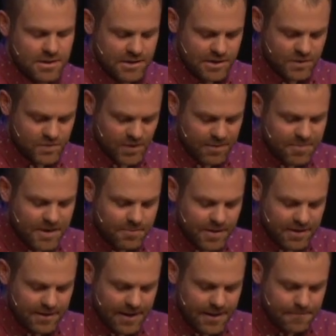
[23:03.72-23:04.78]
Here's what I mean
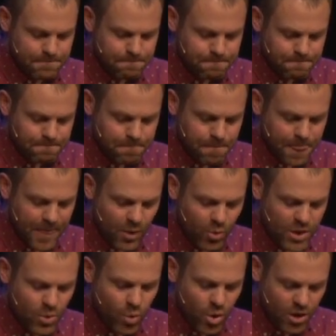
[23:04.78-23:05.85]
by that
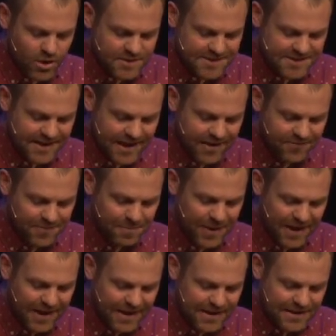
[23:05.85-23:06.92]
we were saved
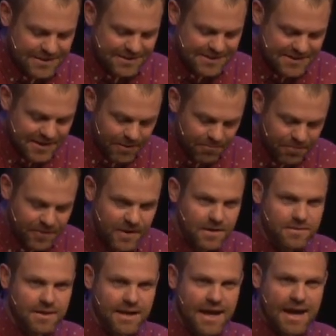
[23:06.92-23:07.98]
by
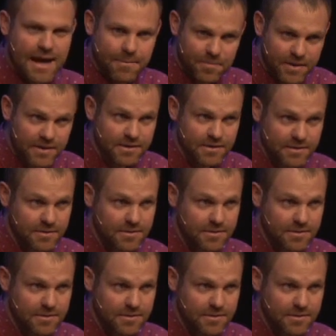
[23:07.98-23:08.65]
something that happened.